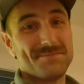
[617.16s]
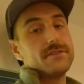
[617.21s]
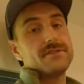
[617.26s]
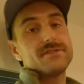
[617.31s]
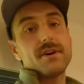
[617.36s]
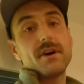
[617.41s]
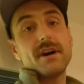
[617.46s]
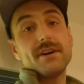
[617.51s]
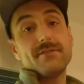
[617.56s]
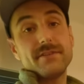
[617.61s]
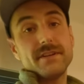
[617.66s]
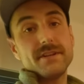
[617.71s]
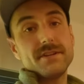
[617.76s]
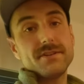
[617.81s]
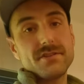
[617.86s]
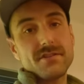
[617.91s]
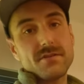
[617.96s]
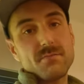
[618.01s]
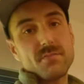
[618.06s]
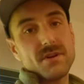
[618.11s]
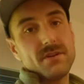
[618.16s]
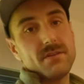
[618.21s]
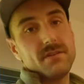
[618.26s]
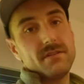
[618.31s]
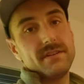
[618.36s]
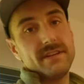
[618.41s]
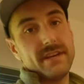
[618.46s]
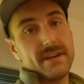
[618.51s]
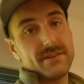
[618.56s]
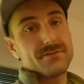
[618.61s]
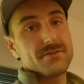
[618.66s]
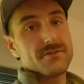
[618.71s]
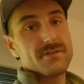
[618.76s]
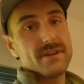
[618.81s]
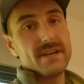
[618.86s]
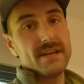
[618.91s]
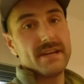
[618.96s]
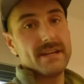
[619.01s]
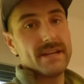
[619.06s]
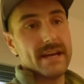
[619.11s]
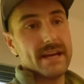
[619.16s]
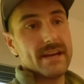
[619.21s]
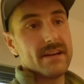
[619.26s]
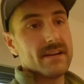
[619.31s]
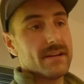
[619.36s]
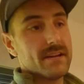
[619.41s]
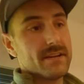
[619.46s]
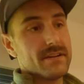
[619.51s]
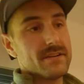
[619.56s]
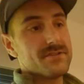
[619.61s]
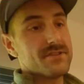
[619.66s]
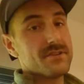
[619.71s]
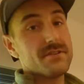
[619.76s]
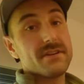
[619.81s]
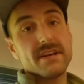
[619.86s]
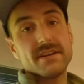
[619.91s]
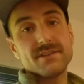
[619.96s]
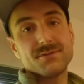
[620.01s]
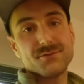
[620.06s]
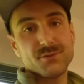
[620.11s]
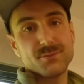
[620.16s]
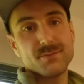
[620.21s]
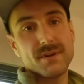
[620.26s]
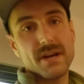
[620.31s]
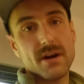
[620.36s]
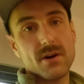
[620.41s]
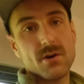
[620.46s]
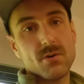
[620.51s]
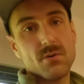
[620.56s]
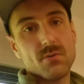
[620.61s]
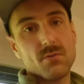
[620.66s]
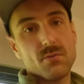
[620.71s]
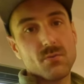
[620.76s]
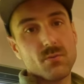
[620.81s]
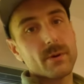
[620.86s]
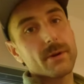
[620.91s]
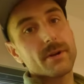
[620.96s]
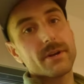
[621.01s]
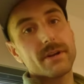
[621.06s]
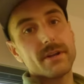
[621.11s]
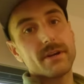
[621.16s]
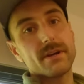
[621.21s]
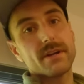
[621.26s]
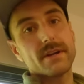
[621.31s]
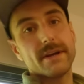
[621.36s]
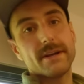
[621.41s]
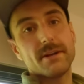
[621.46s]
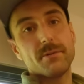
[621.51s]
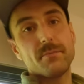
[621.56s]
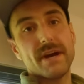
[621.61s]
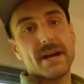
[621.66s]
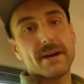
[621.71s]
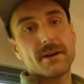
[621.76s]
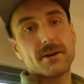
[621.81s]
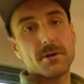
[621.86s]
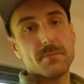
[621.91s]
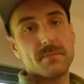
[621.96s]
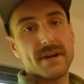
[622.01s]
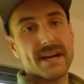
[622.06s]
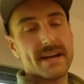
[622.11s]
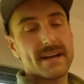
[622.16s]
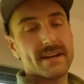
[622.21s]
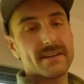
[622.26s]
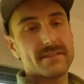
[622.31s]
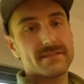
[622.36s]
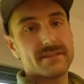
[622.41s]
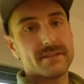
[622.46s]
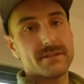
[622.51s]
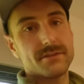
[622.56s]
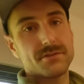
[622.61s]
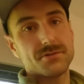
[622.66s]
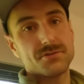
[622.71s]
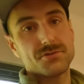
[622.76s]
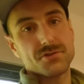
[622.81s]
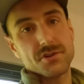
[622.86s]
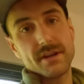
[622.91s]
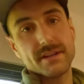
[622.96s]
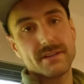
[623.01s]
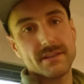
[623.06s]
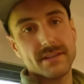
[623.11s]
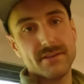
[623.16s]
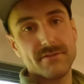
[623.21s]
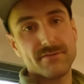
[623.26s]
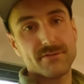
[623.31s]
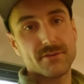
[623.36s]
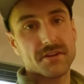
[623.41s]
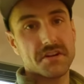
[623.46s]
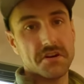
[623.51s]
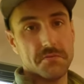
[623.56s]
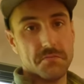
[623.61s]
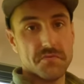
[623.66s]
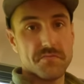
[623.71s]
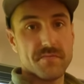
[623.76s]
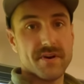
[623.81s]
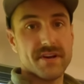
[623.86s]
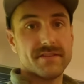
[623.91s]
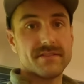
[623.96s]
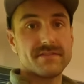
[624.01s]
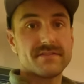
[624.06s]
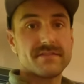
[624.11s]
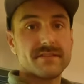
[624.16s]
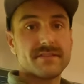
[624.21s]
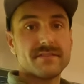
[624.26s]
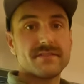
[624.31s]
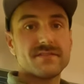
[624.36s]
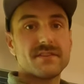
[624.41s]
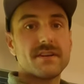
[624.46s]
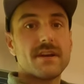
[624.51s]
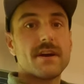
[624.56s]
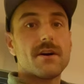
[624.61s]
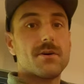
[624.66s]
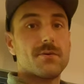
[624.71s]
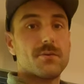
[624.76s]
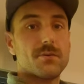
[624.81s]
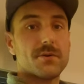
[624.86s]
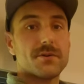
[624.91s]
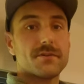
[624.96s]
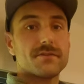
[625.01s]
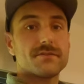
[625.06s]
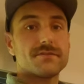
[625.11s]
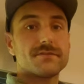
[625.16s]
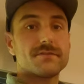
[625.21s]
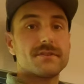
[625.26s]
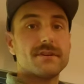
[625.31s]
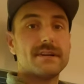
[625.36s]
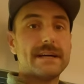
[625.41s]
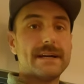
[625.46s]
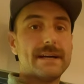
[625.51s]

So I finished the build yesterday, and two days from now, we're gonna kind of pack our bags and try and leave for a couple months and see how it works.